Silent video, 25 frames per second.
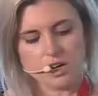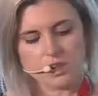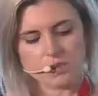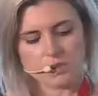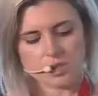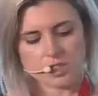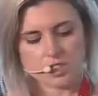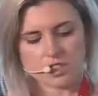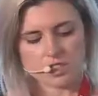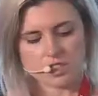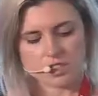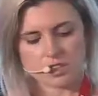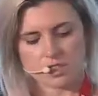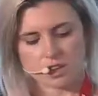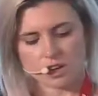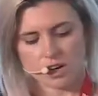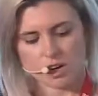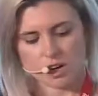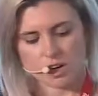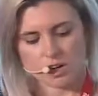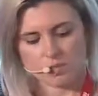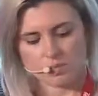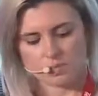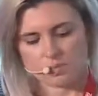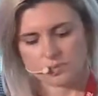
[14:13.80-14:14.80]
which is
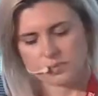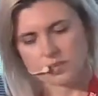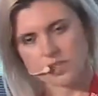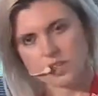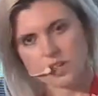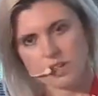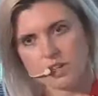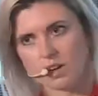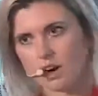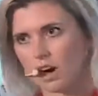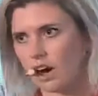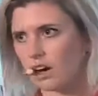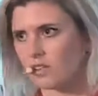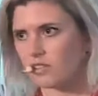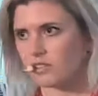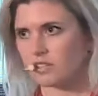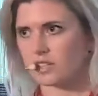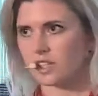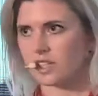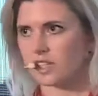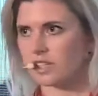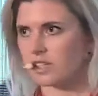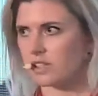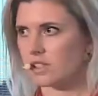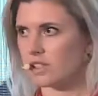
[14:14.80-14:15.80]

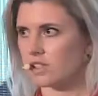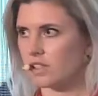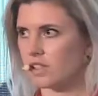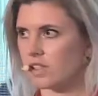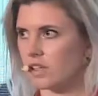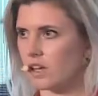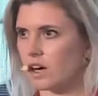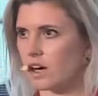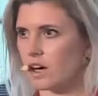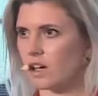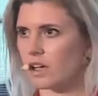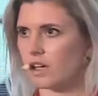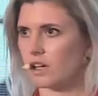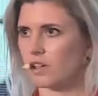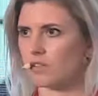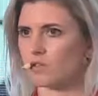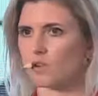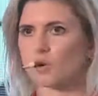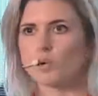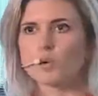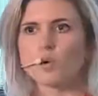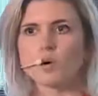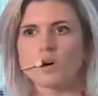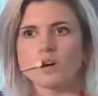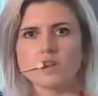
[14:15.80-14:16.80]
offering a
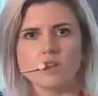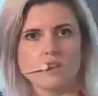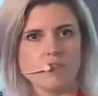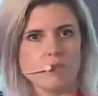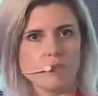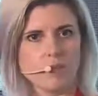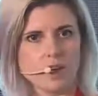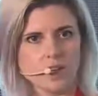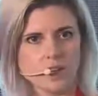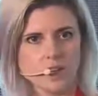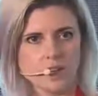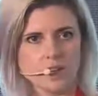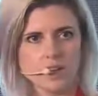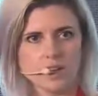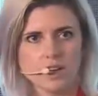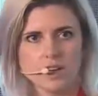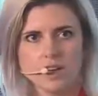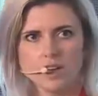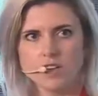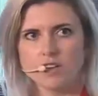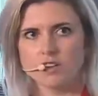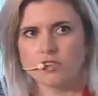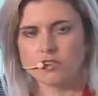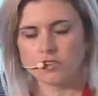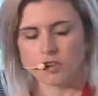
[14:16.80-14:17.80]
reward of money
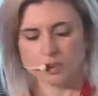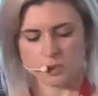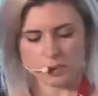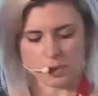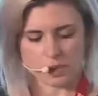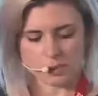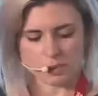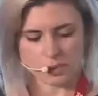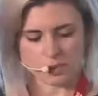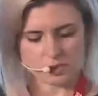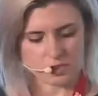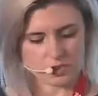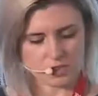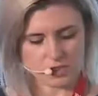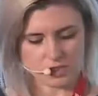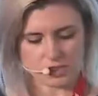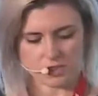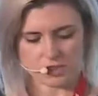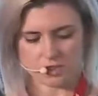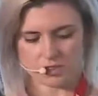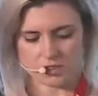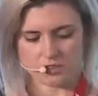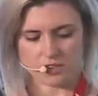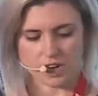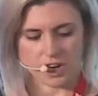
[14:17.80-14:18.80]
for people
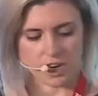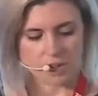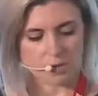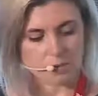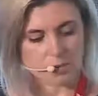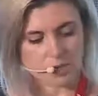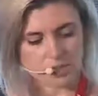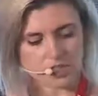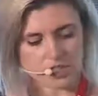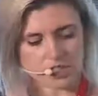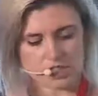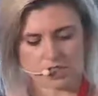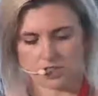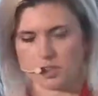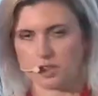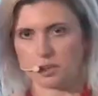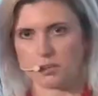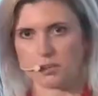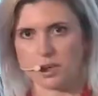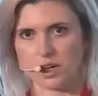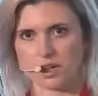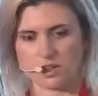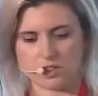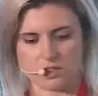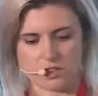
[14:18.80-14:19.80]
to find
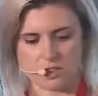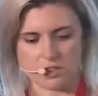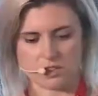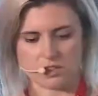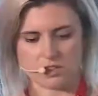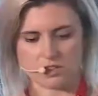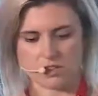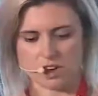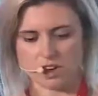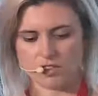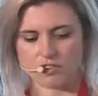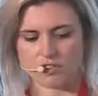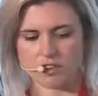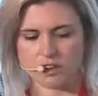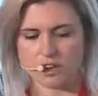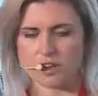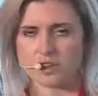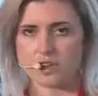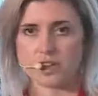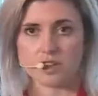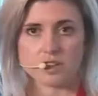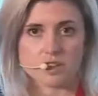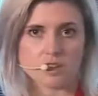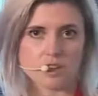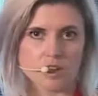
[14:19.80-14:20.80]
particular bugs in your software.
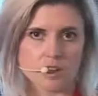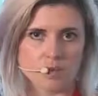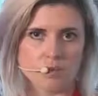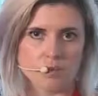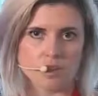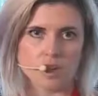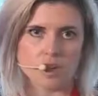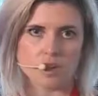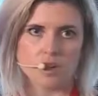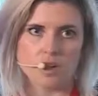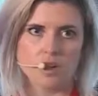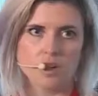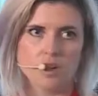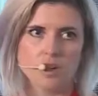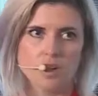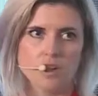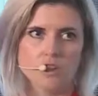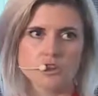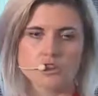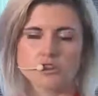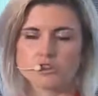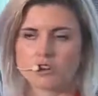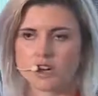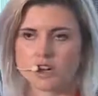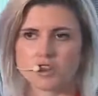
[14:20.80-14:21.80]
And
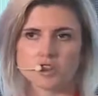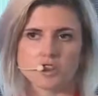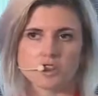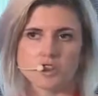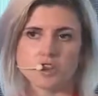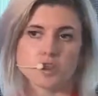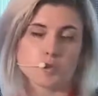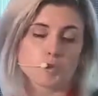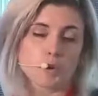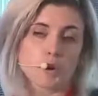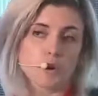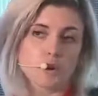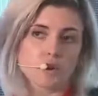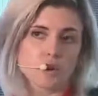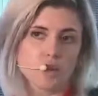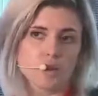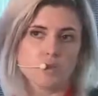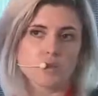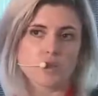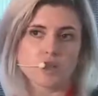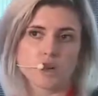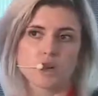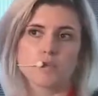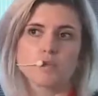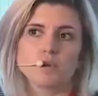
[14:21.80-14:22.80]
these
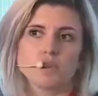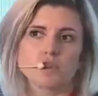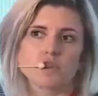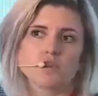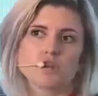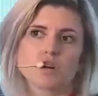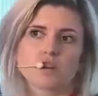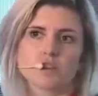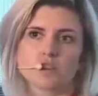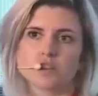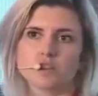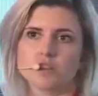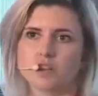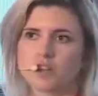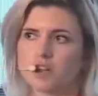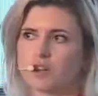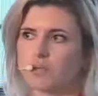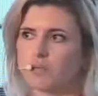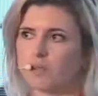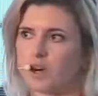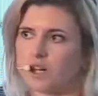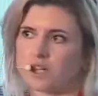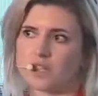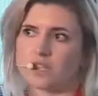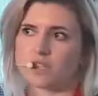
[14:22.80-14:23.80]
programs can be structured
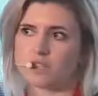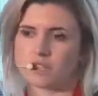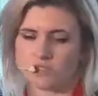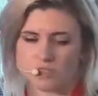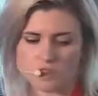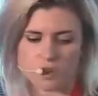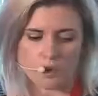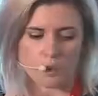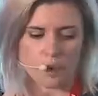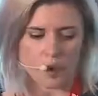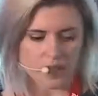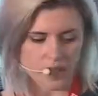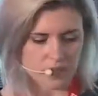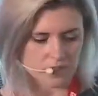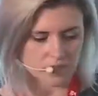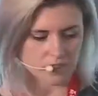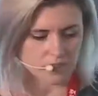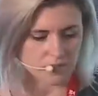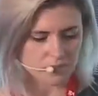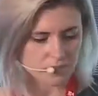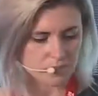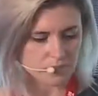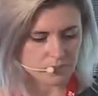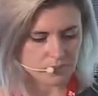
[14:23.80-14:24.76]
in many different ways.